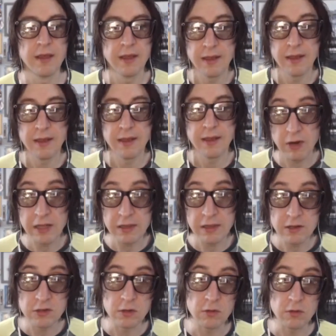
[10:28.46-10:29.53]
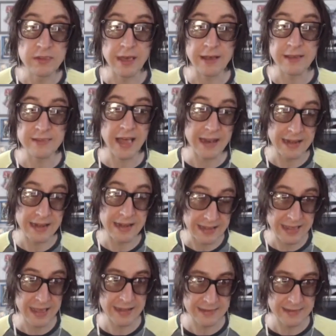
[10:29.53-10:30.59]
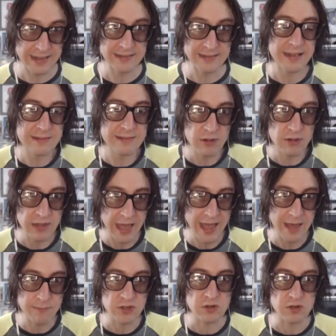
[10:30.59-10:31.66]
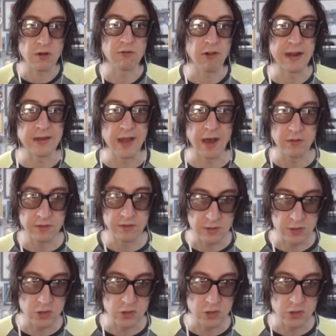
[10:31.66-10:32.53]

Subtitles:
really do things that it's really hamstrung right now to